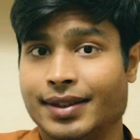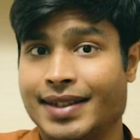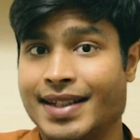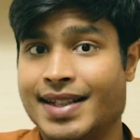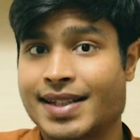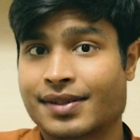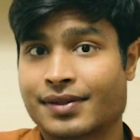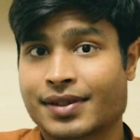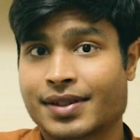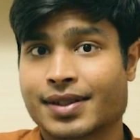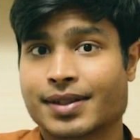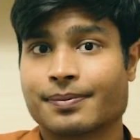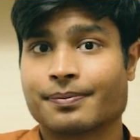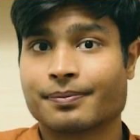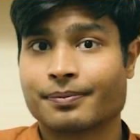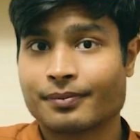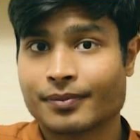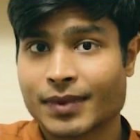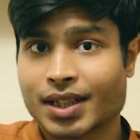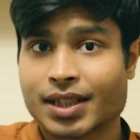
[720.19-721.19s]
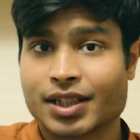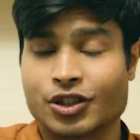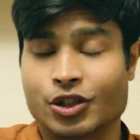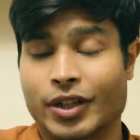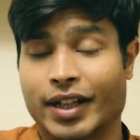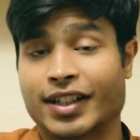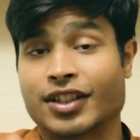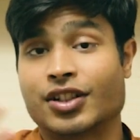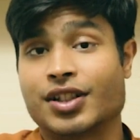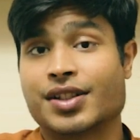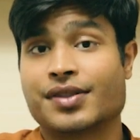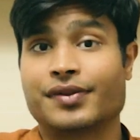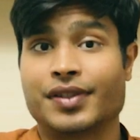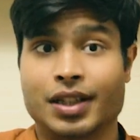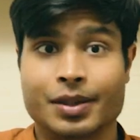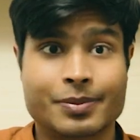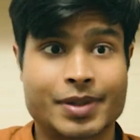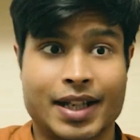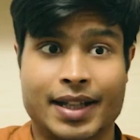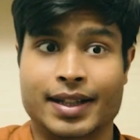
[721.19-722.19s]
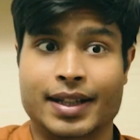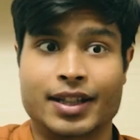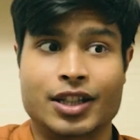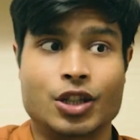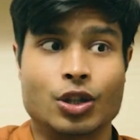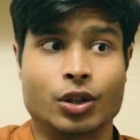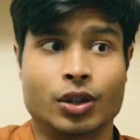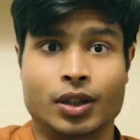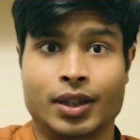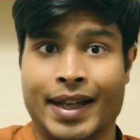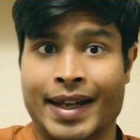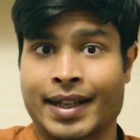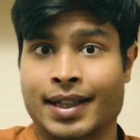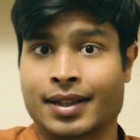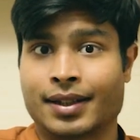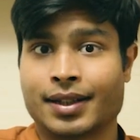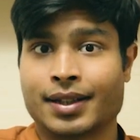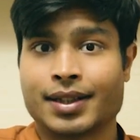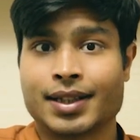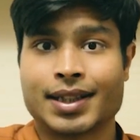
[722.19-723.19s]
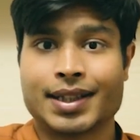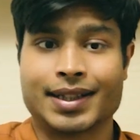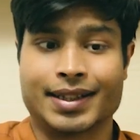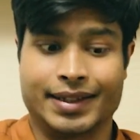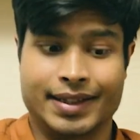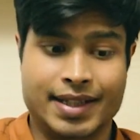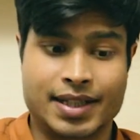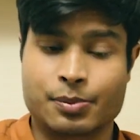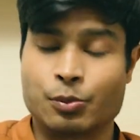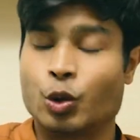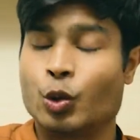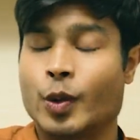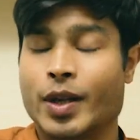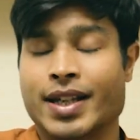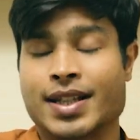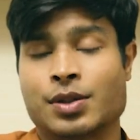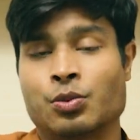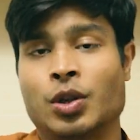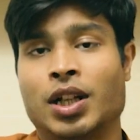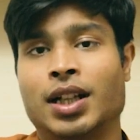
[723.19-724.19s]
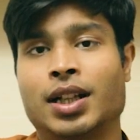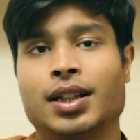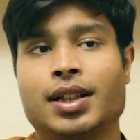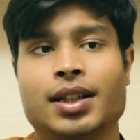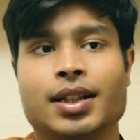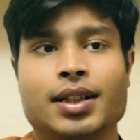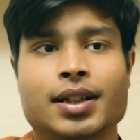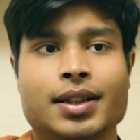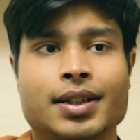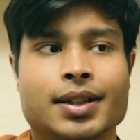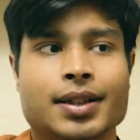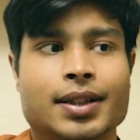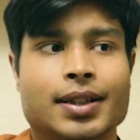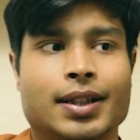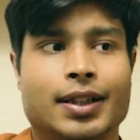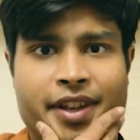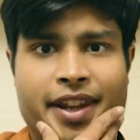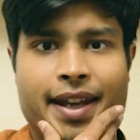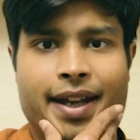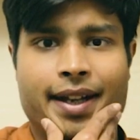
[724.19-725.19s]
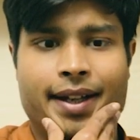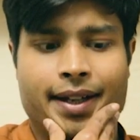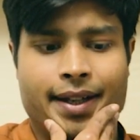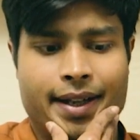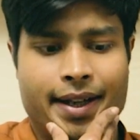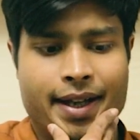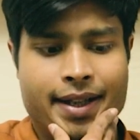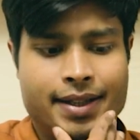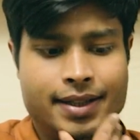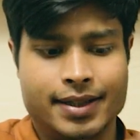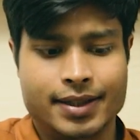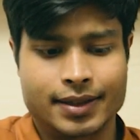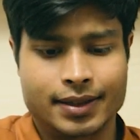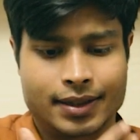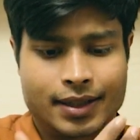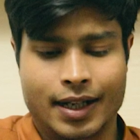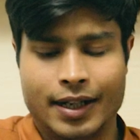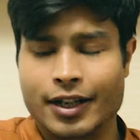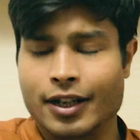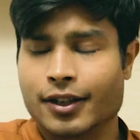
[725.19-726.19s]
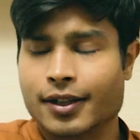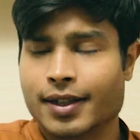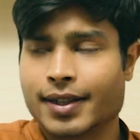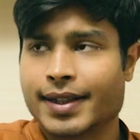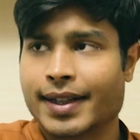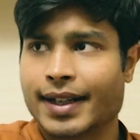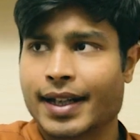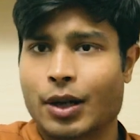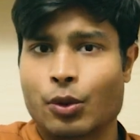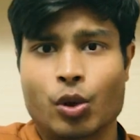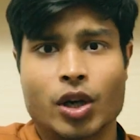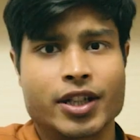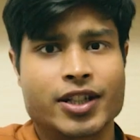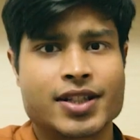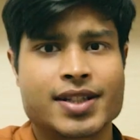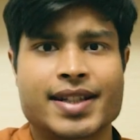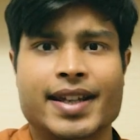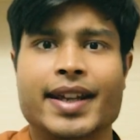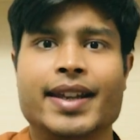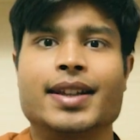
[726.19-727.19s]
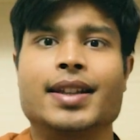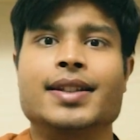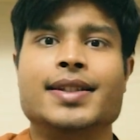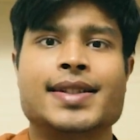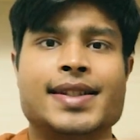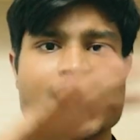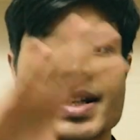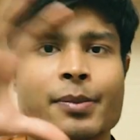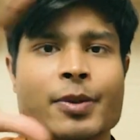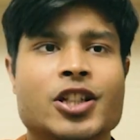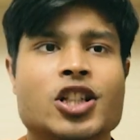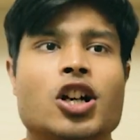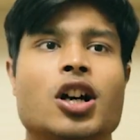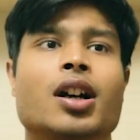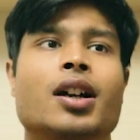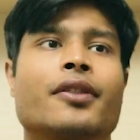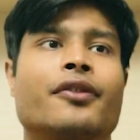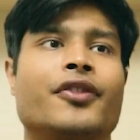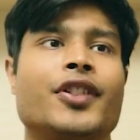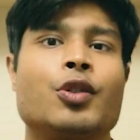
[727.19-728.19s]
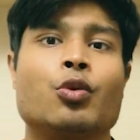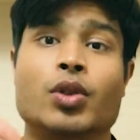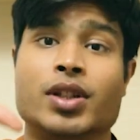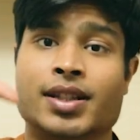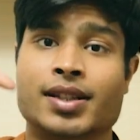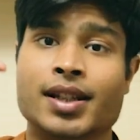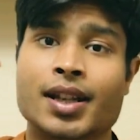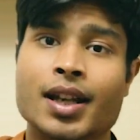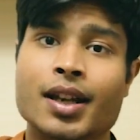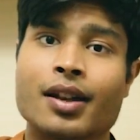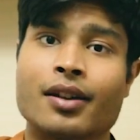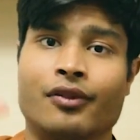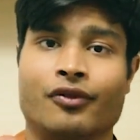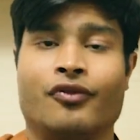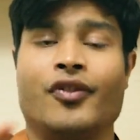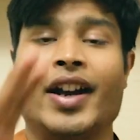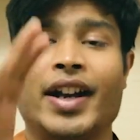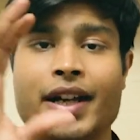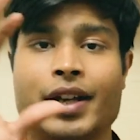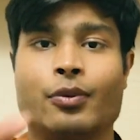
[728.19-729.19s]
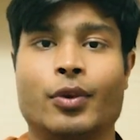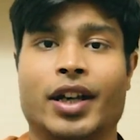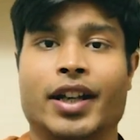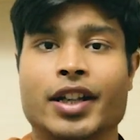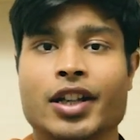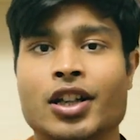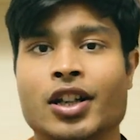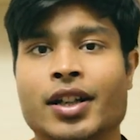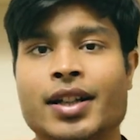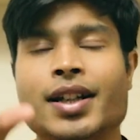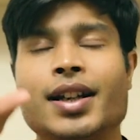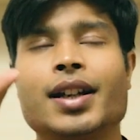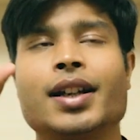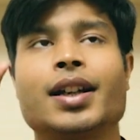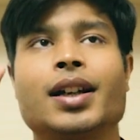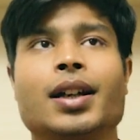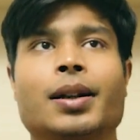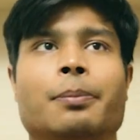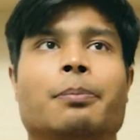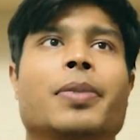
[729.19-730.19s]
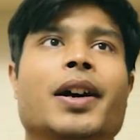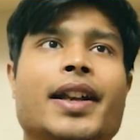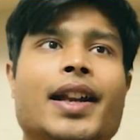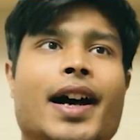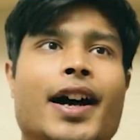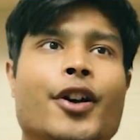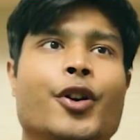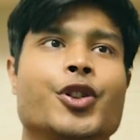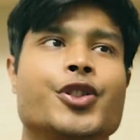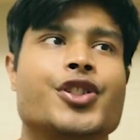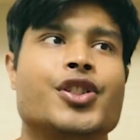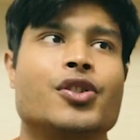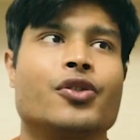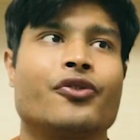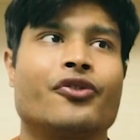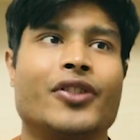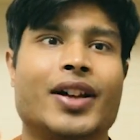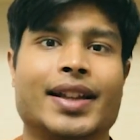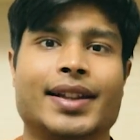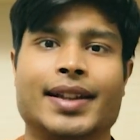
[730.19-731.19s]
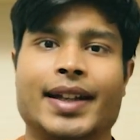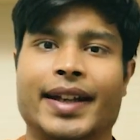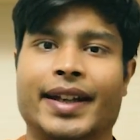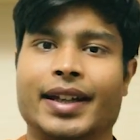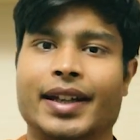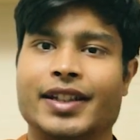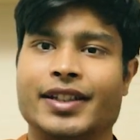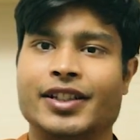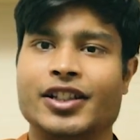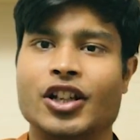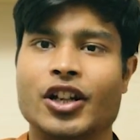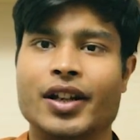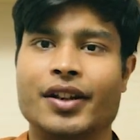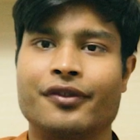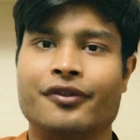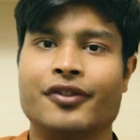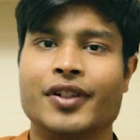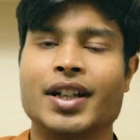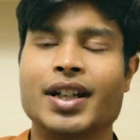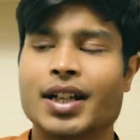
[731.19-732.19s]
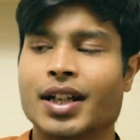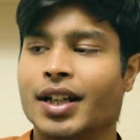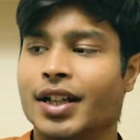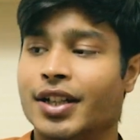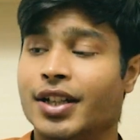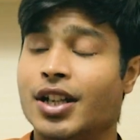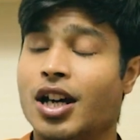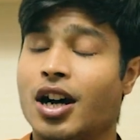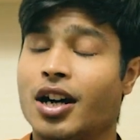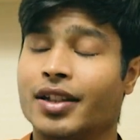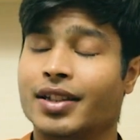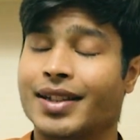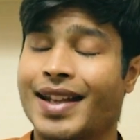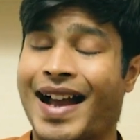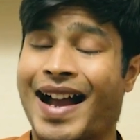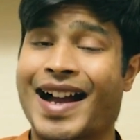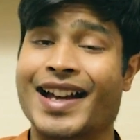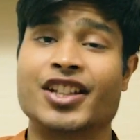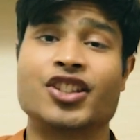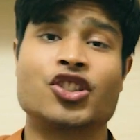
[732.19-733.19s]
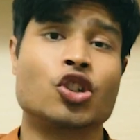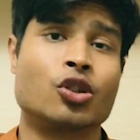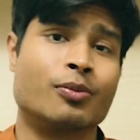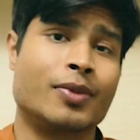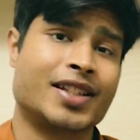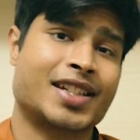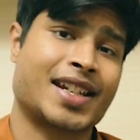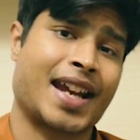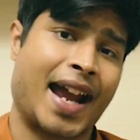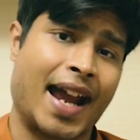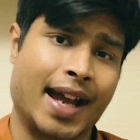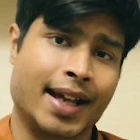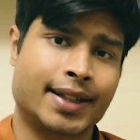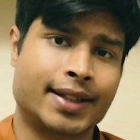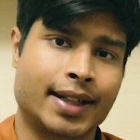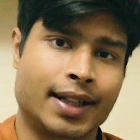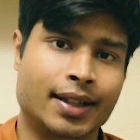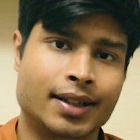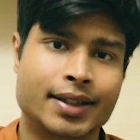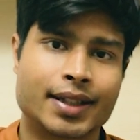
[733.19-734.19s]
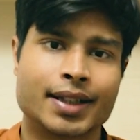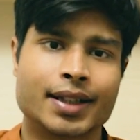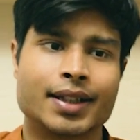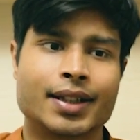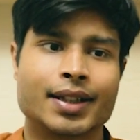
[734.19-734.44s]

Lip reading: these directors' films, I think you'll like this movie as well. Yeah, and another thing I want to say, the cinematography was very, very good, but I also felt like it could have not had too much handheld.